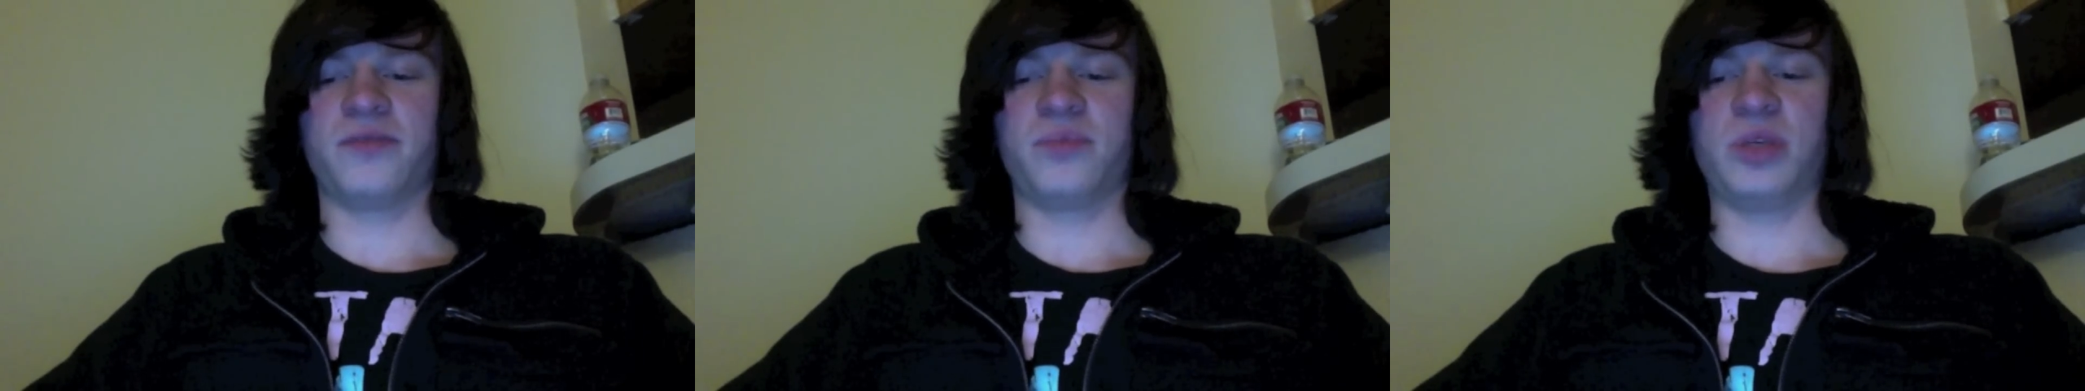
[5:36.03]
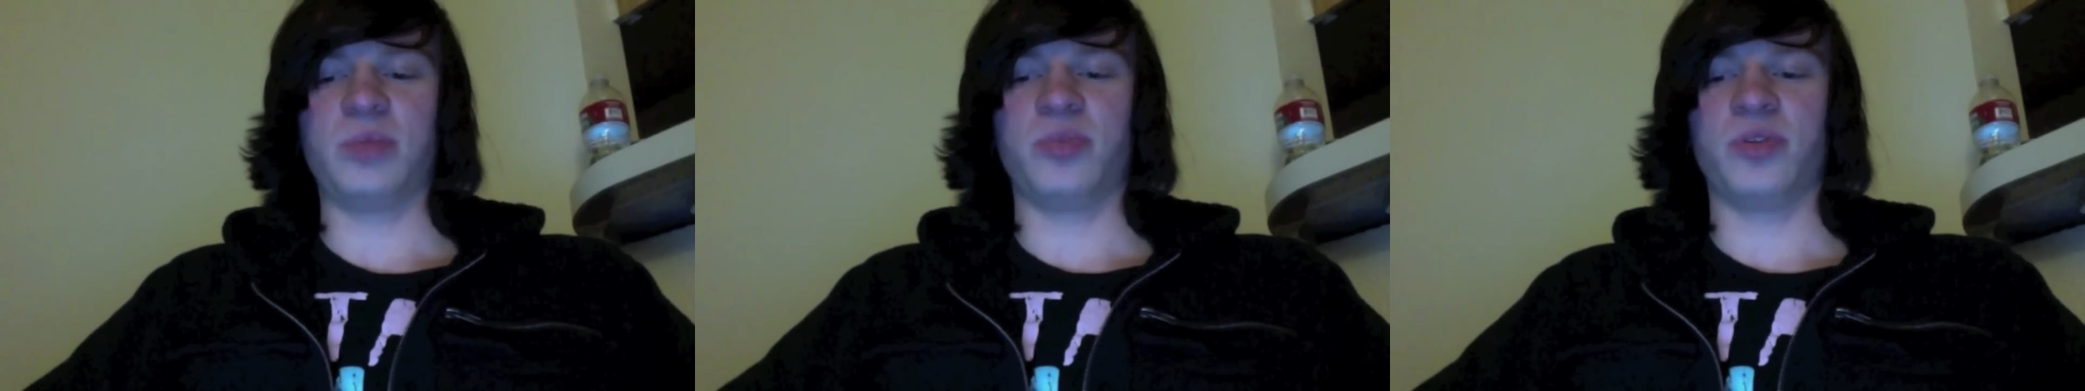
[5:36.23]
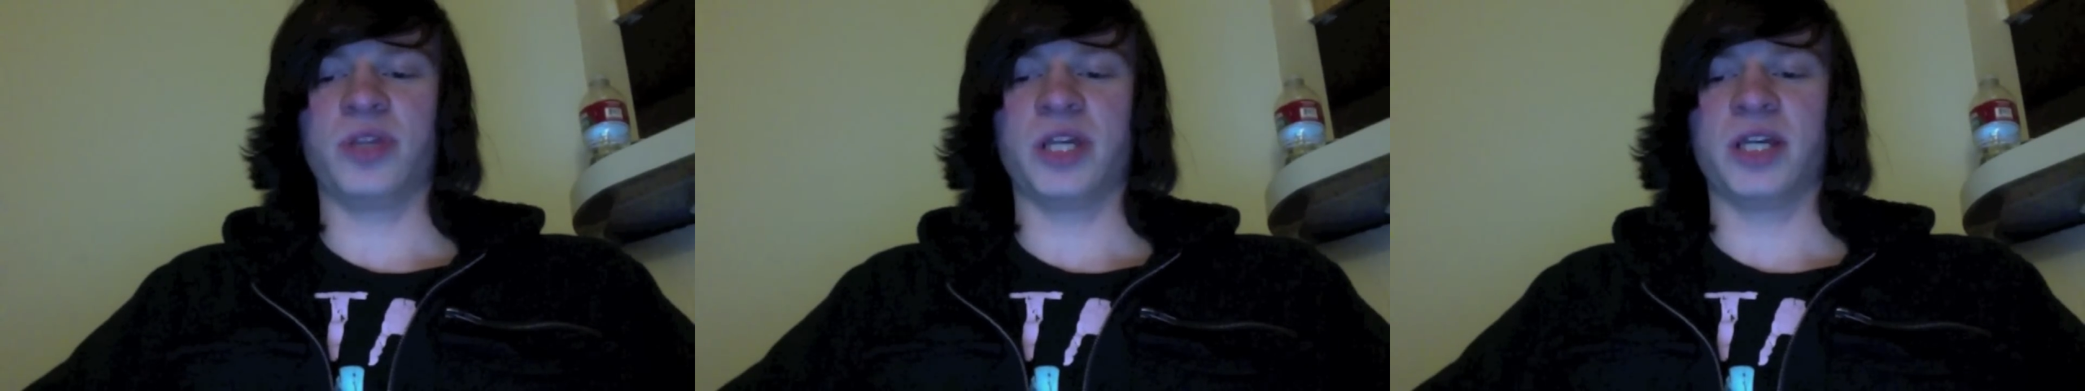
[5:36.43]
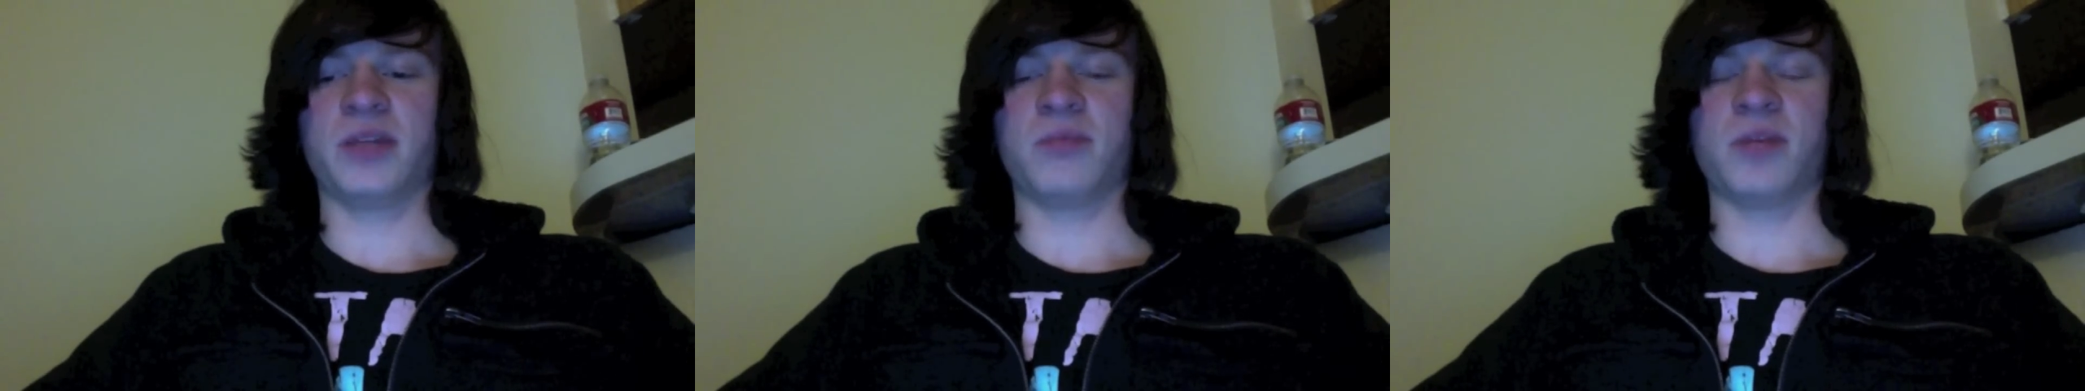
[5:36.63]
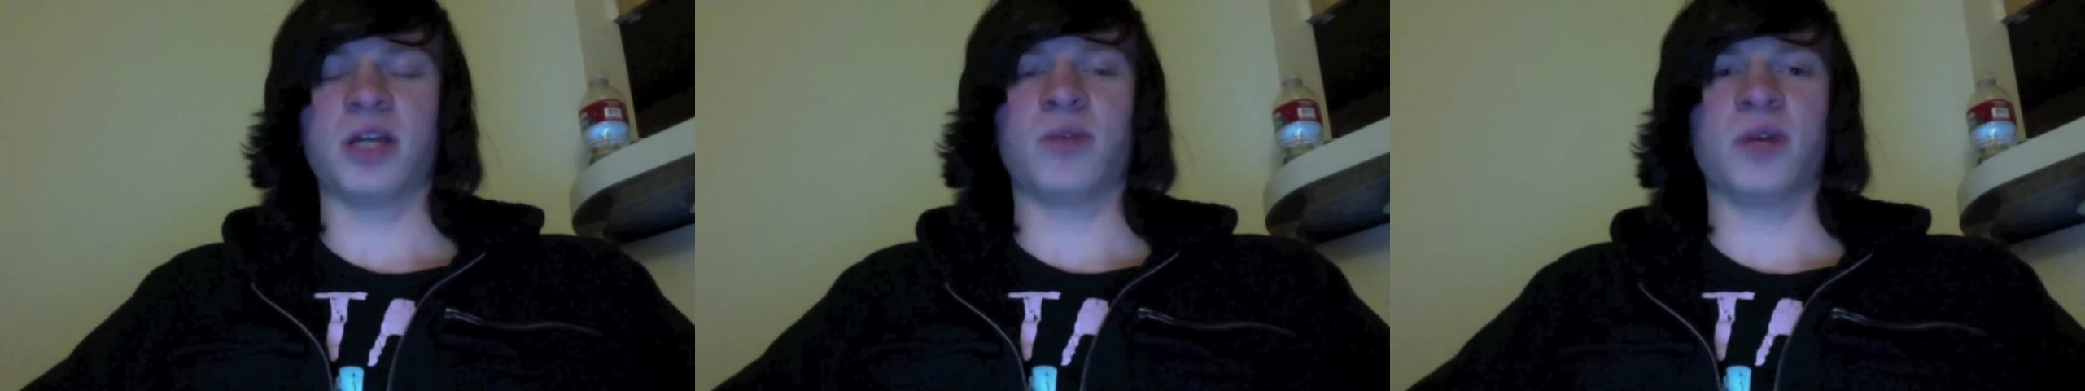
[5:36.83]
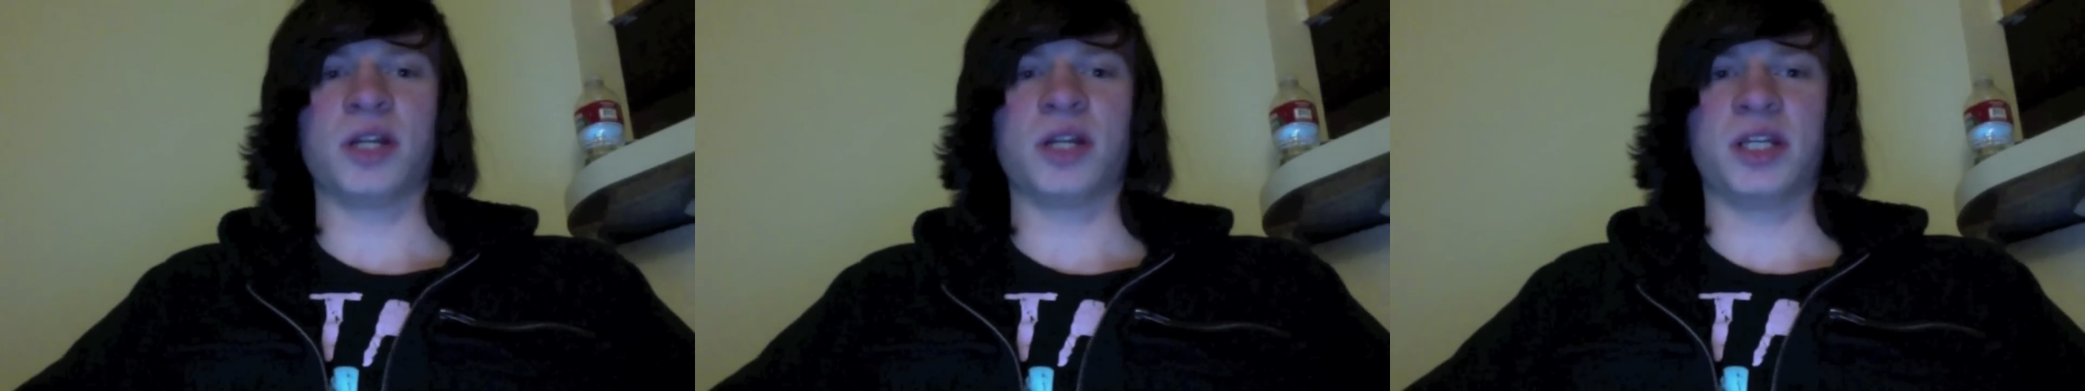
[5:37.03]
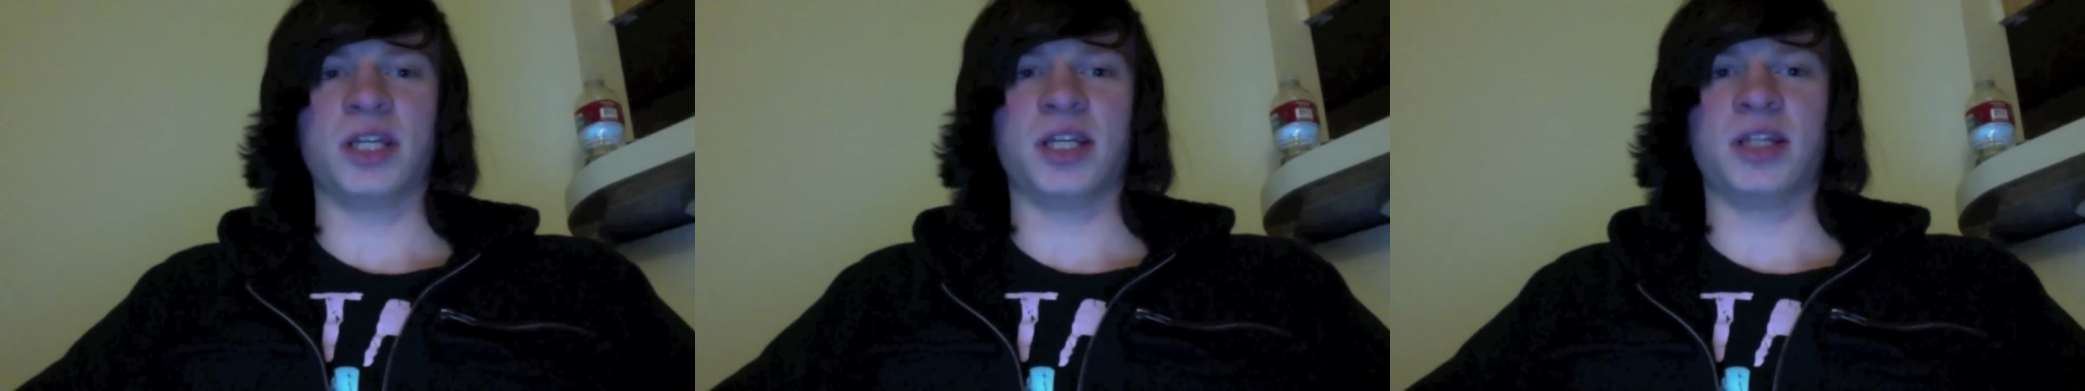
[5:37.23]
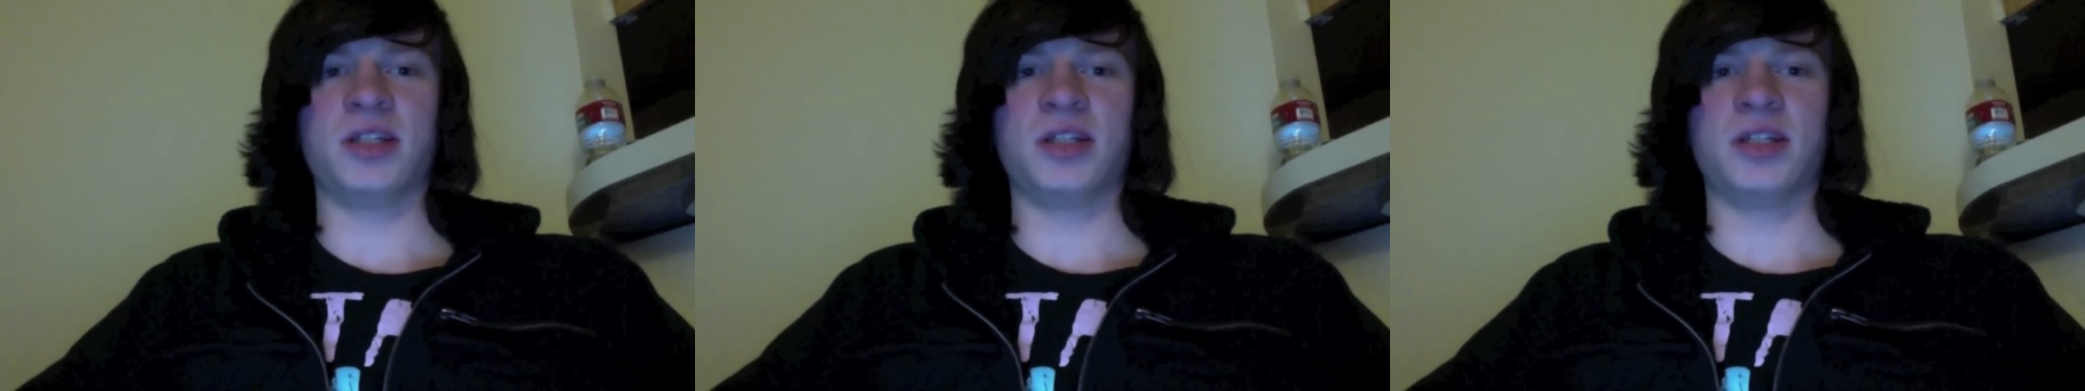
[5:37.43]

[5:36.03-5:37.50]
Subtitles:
people that might want to get